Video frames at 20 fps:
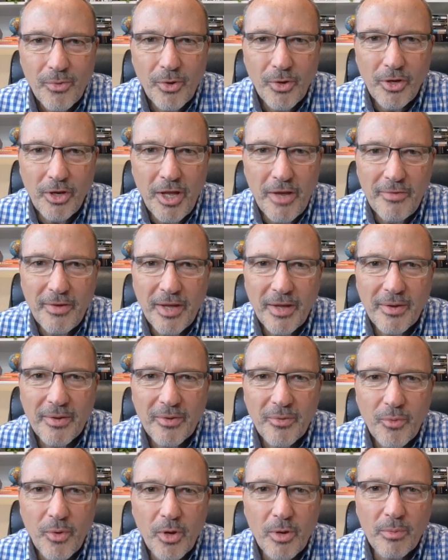Well, good evening.
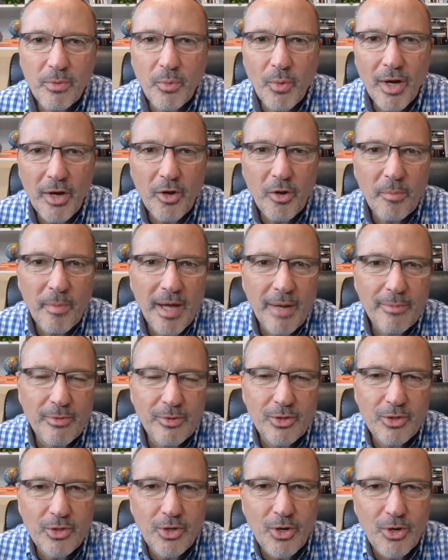Welcome to White Oak
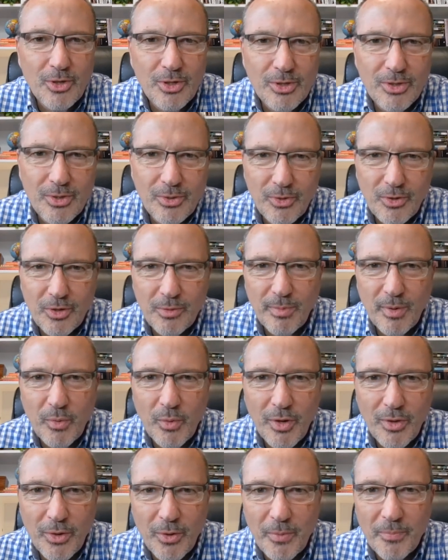Baptist Church. It's so good to be
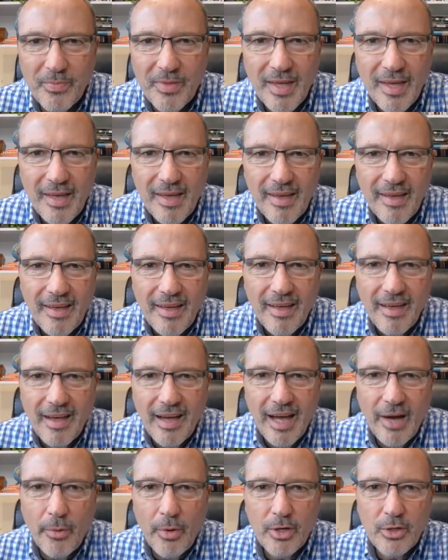with you.
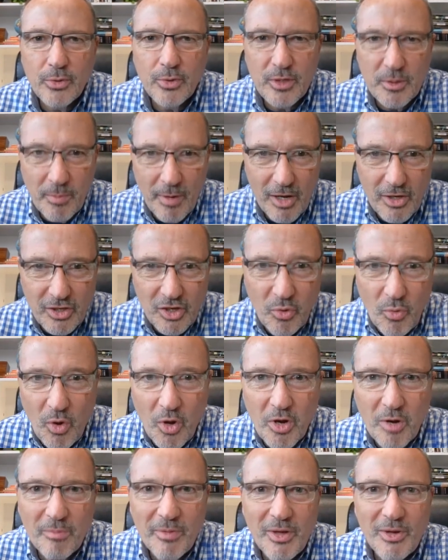I want to especially
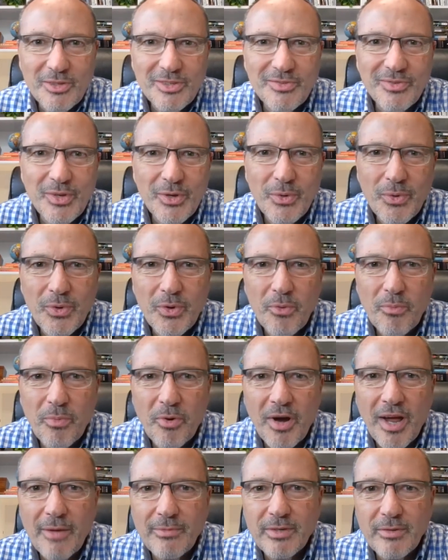welcome those of you who
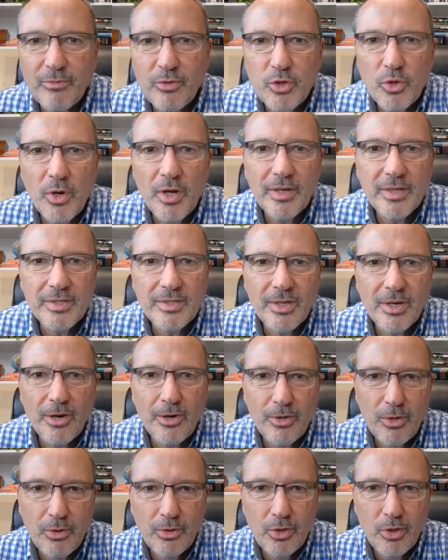perhaps have joined us on
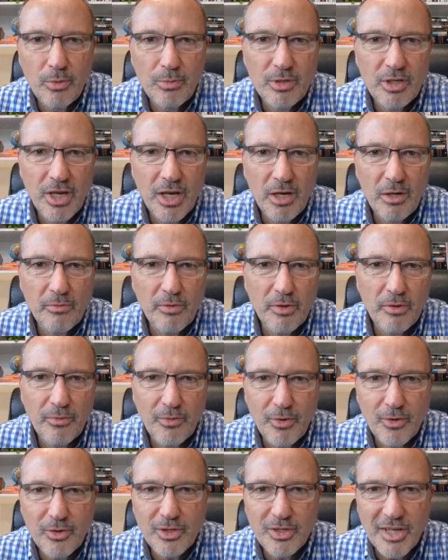our YouTube channel for the
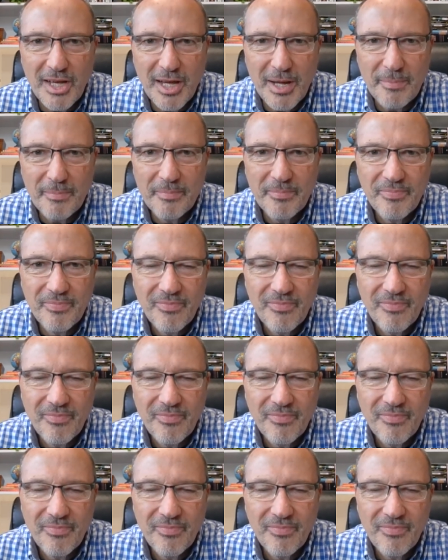first time.